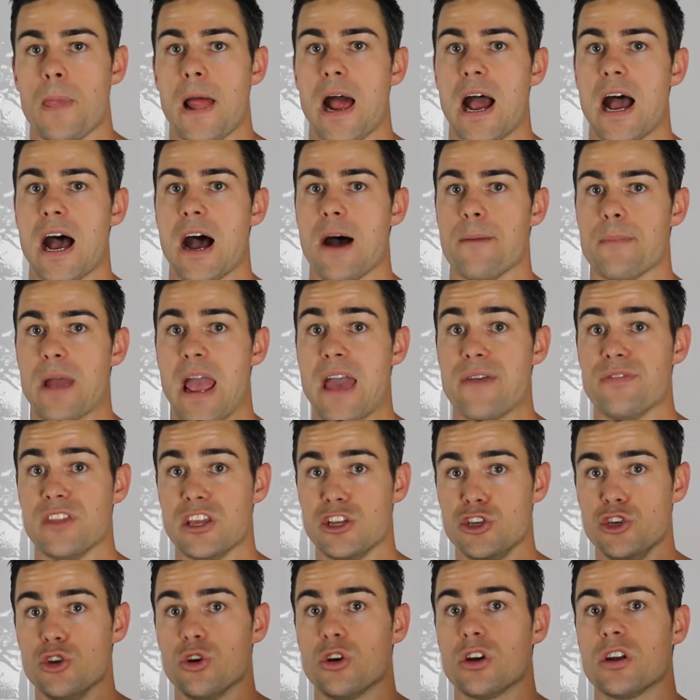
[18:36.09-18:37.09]
And
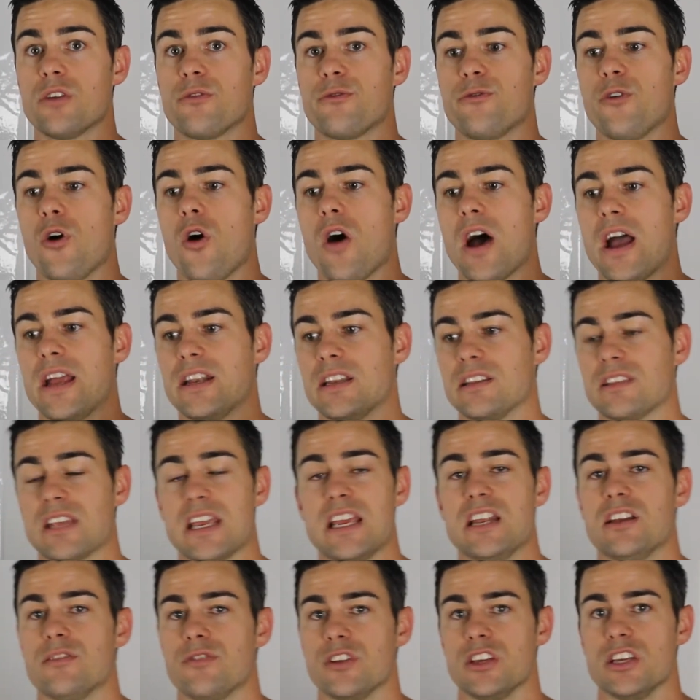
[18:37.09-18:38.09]
then you're gonna find at the
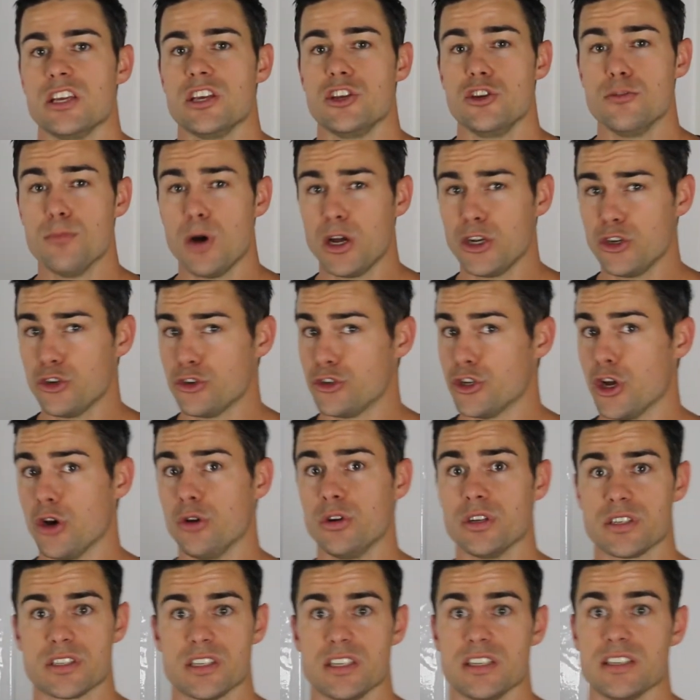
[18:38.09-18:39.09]
end of a year, you might not
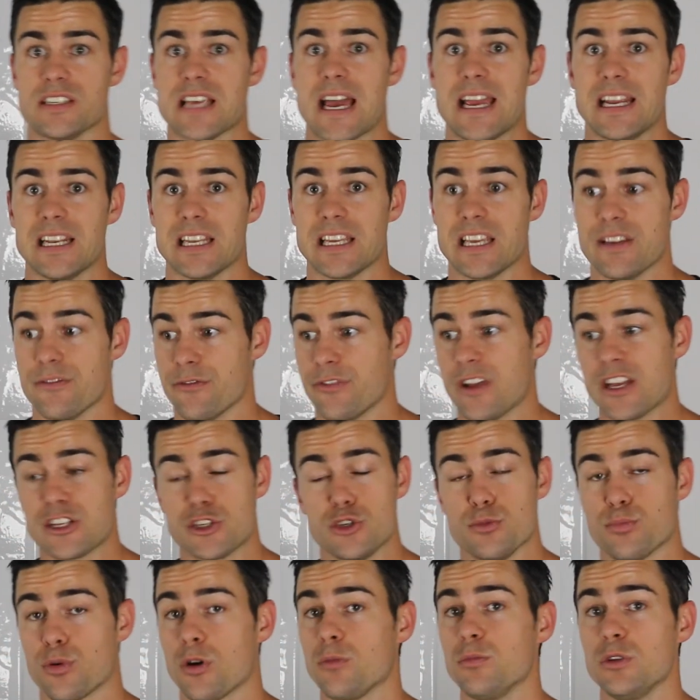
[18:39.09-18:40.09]
notice it daily. In
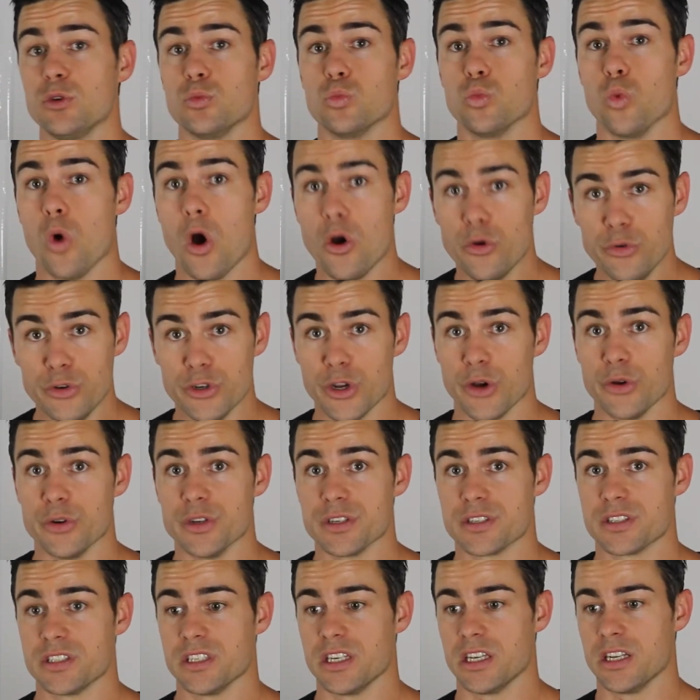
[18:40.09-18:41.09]
fact, you probably won't
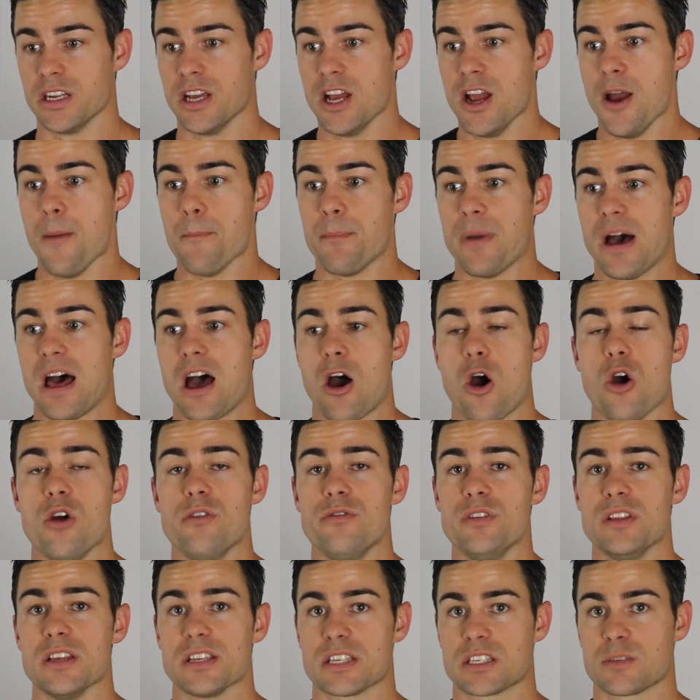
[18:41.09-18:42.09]
notice it, but
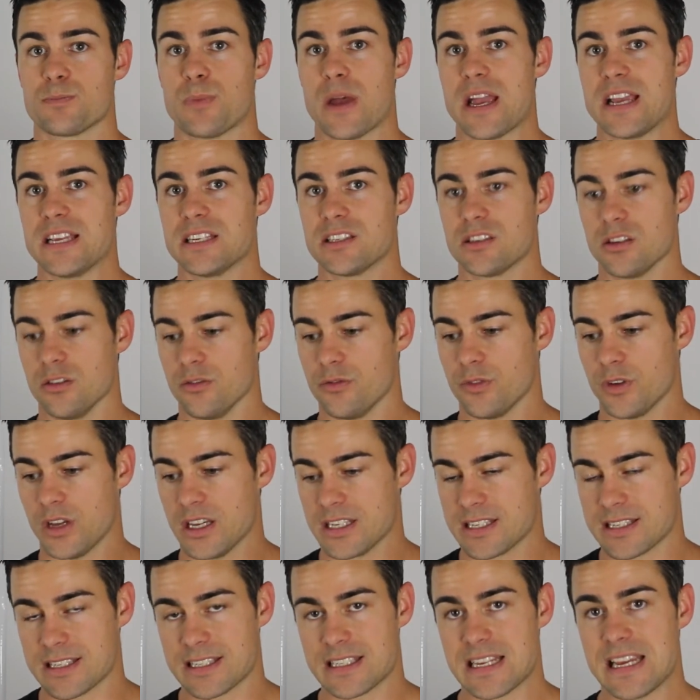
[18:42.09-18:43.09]
over the space of a
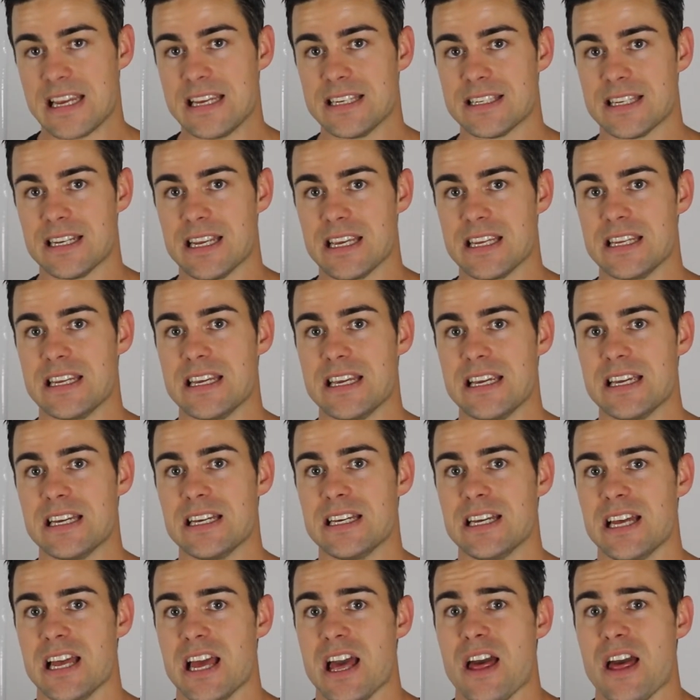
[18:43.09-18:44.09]
season, a year,